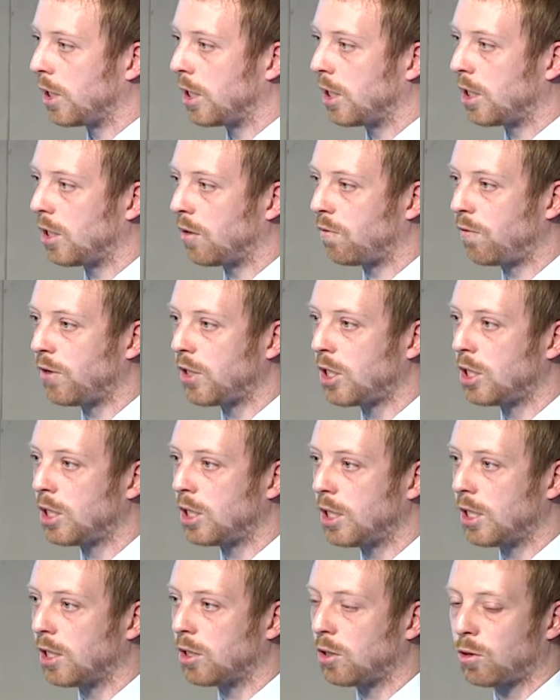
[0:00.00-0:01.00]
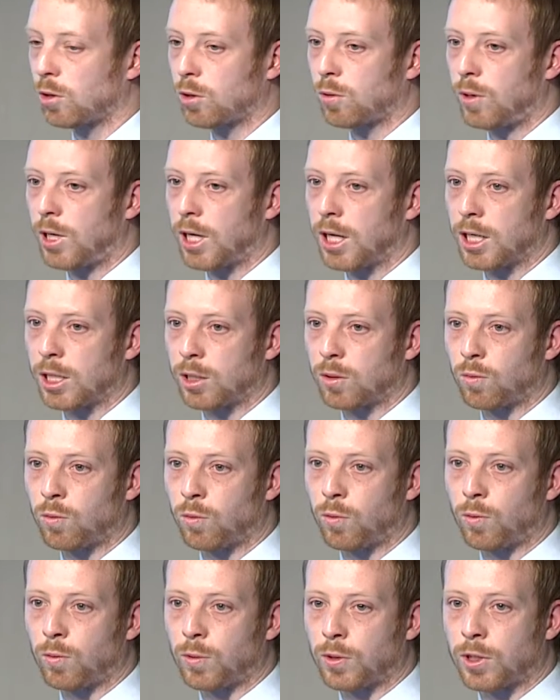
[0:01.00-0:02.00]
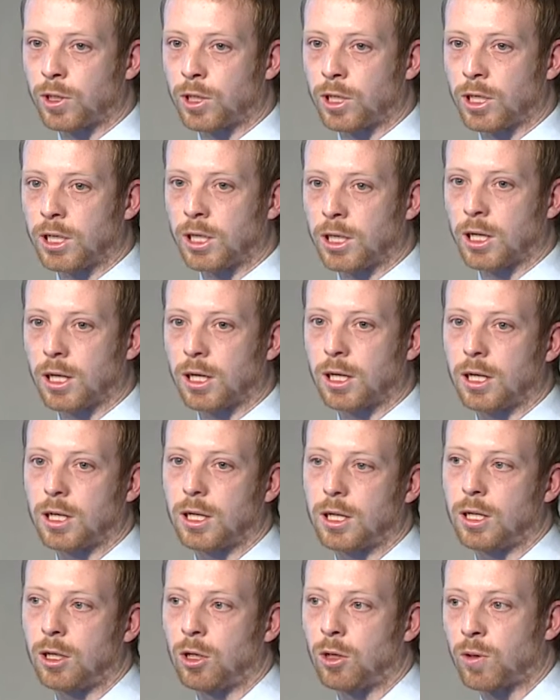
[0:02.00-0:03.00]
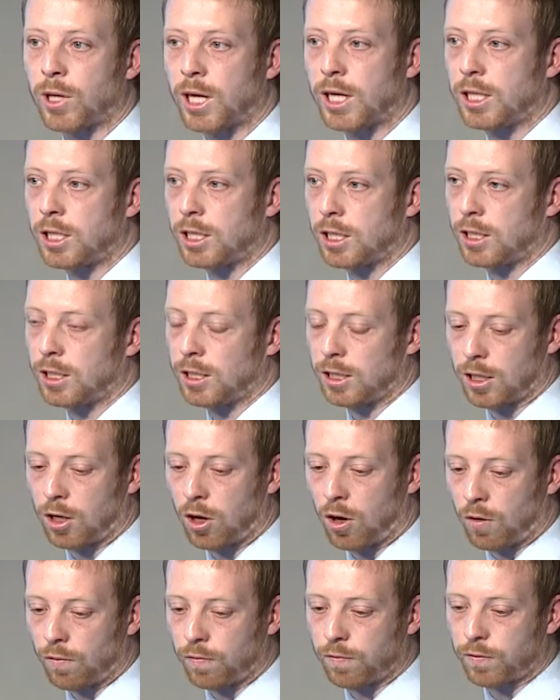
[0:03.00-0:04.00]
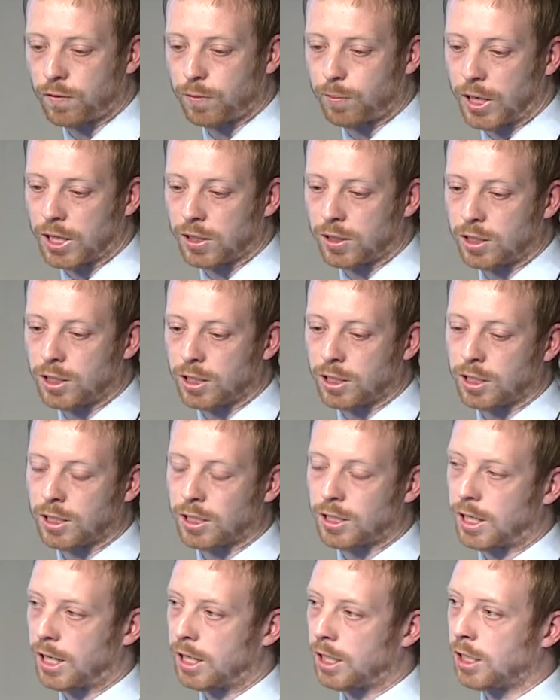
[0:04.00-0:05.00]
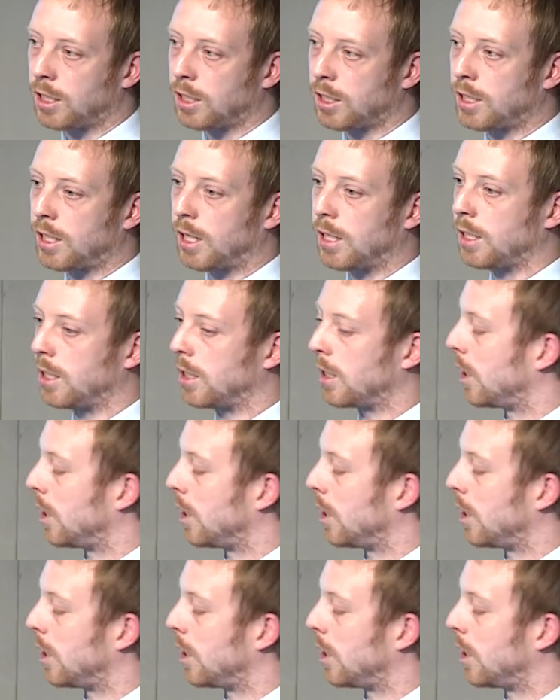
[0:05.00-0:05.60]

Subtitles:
the efficiency that's required with the location of pathogens and understanding